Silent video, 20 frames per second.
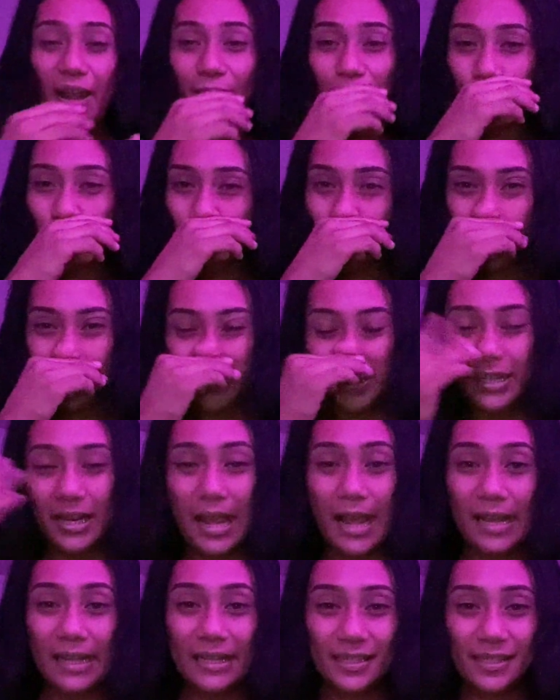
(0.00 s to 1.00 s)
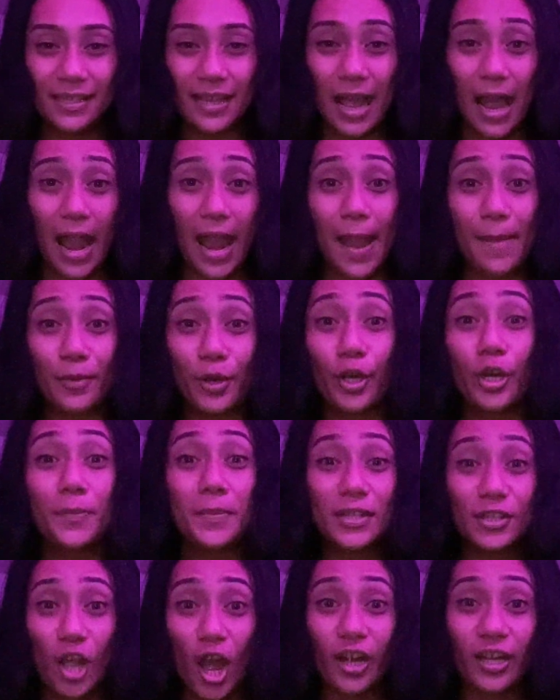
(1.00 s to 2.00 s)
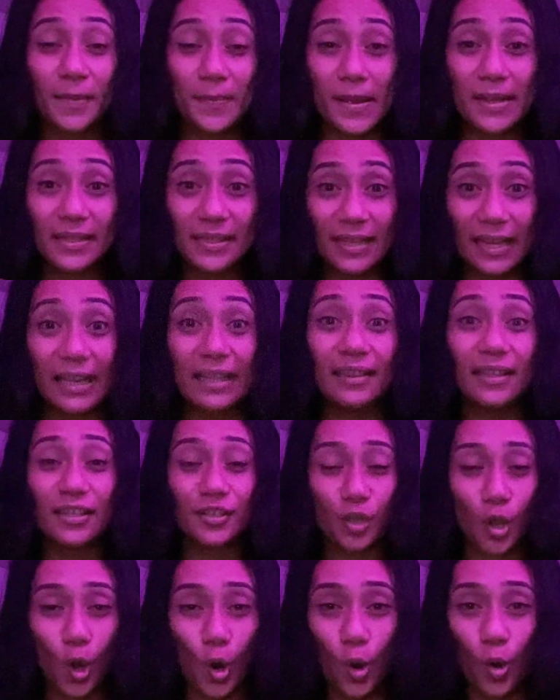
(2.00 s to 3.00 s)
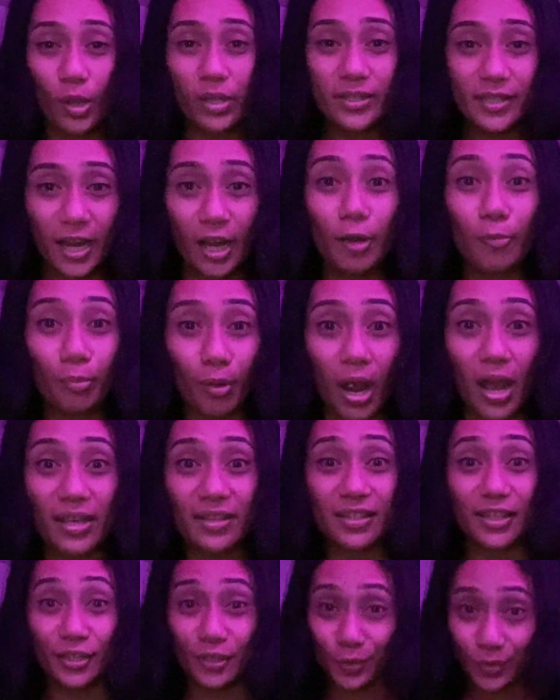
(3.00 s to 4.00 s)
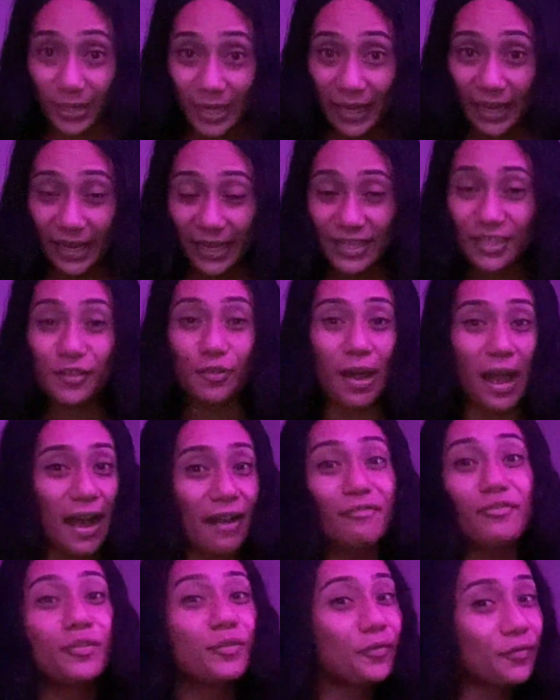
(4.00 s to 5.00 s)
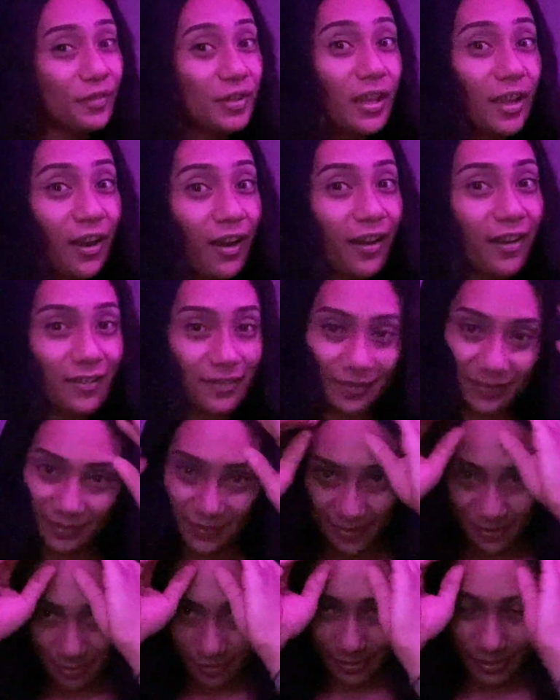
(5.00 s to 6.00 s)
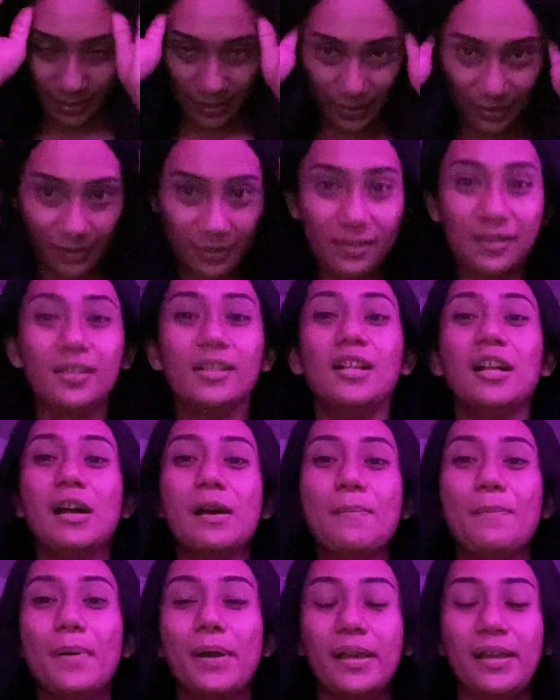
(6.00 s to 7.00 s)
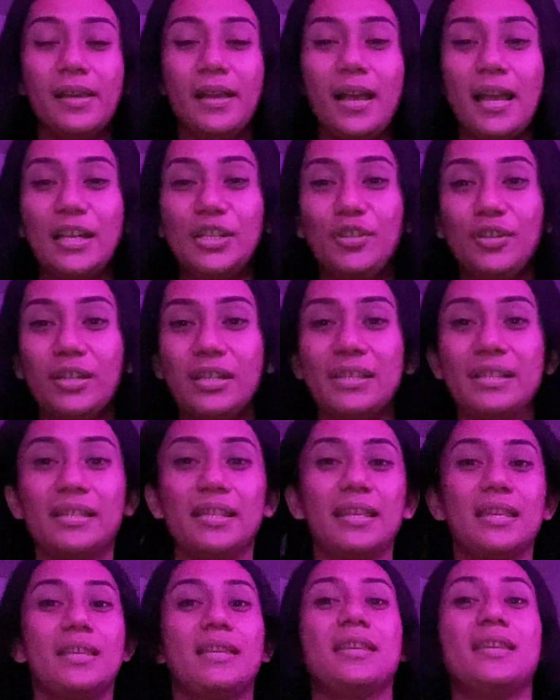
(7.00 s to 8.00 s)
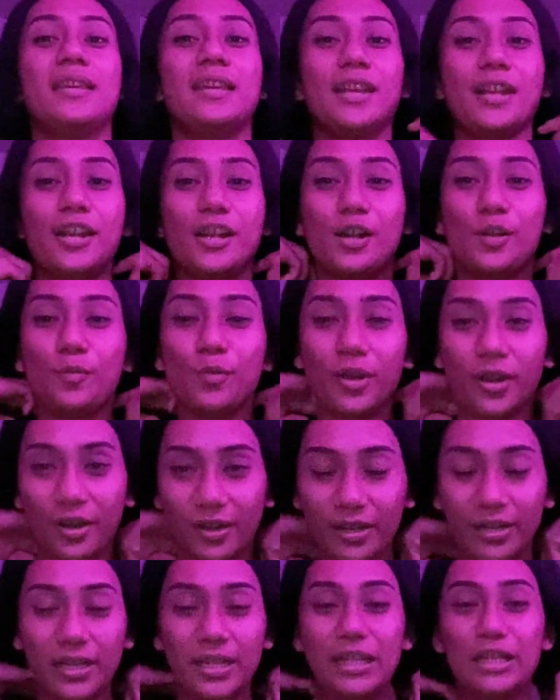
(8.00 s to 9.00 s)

of course, you guys, I am going to be documenting this whole entire process, okay? So have no fear, okay? But as you can see here, we are going to